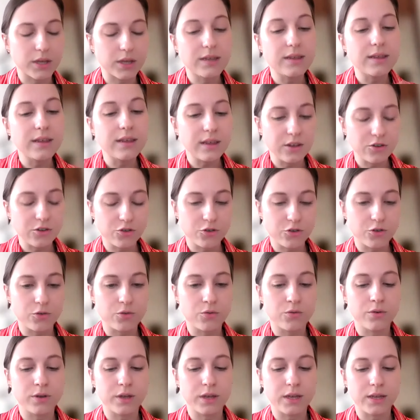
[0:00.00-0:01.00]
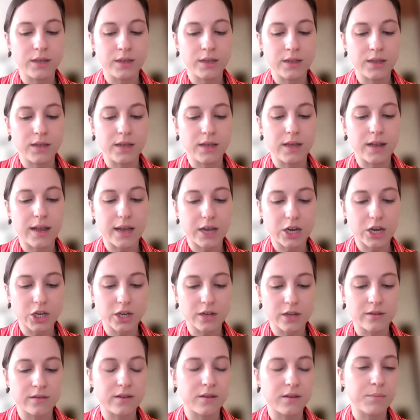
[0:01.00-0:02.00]
key issue in the
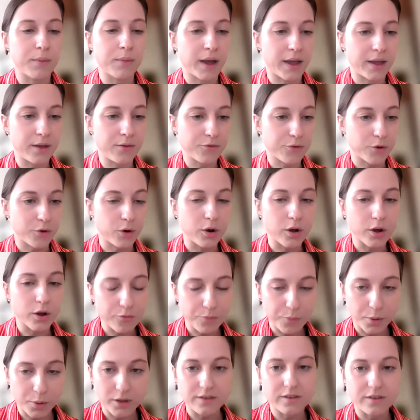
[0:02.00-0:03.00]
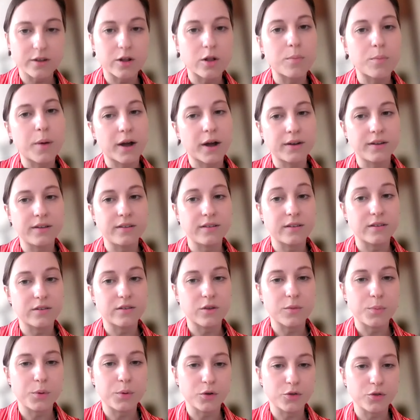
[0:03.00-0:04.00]
elections and for a lot of political parties is
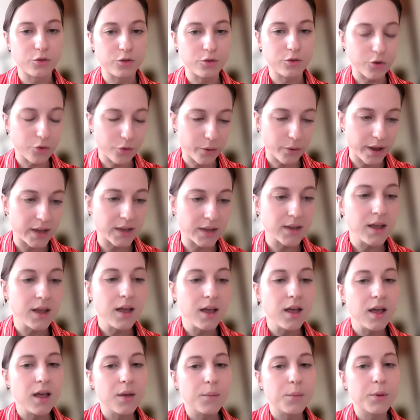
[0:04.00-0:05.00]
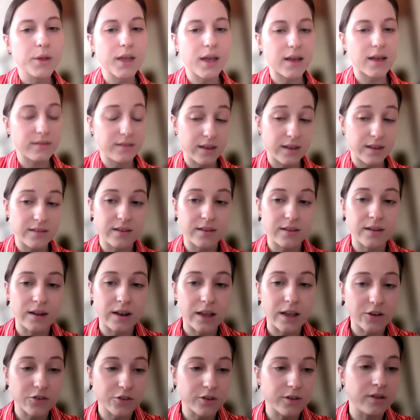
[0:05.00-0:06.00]
support to Ukraine, but Gaza is an
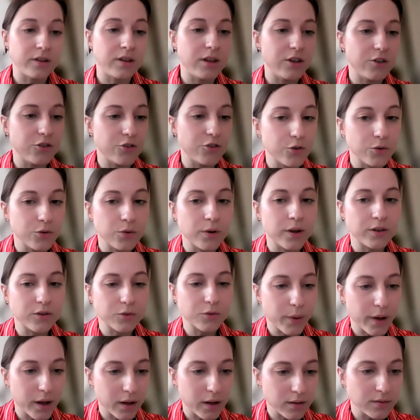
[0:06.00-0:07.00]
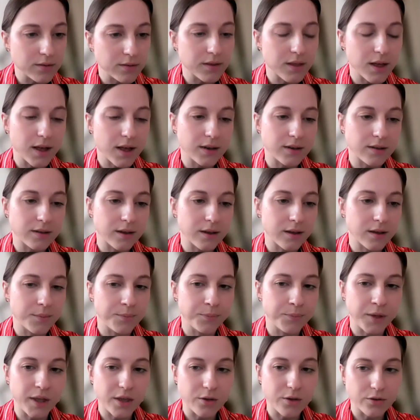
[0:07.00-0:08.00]
election issue as well that
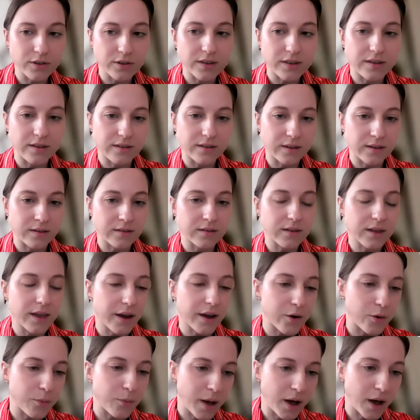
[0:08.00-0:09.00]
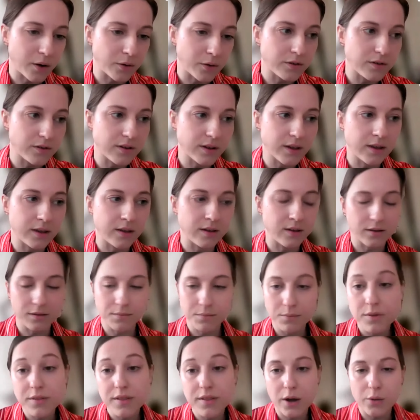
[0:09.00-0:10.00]
EU citizens care about
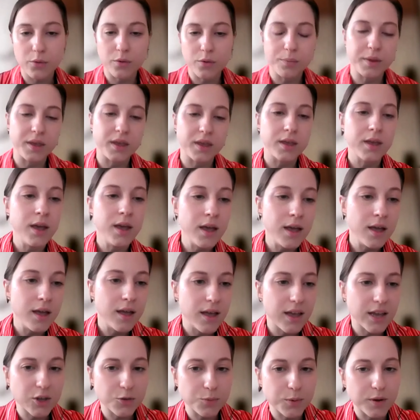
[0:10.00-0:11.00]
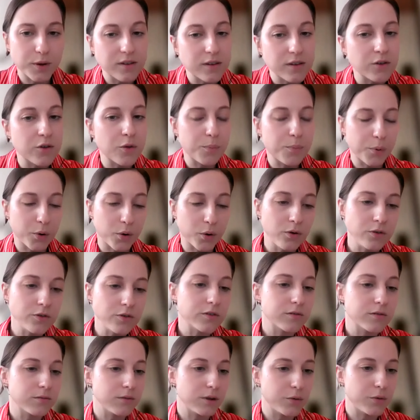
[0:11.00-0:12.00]
and that will be expressed in the
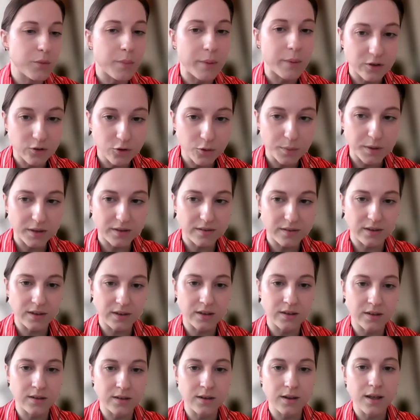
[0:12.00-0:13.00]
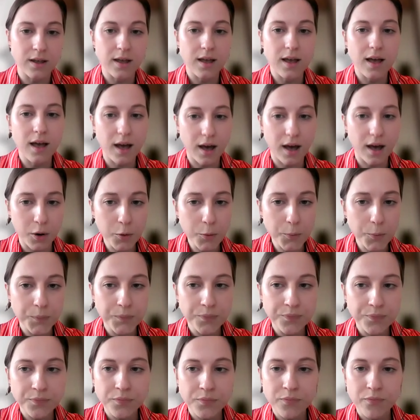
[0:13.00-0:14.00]
polls. It remains to be seen
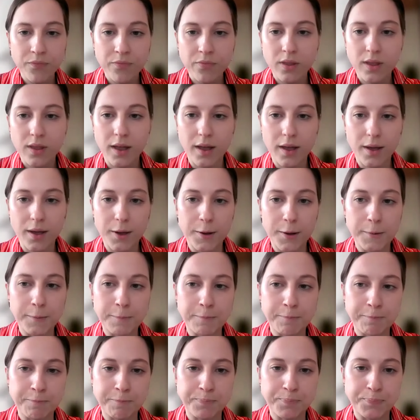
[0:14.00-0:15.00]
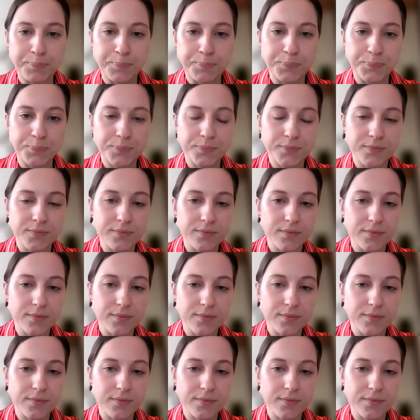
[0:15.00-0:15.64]
how. And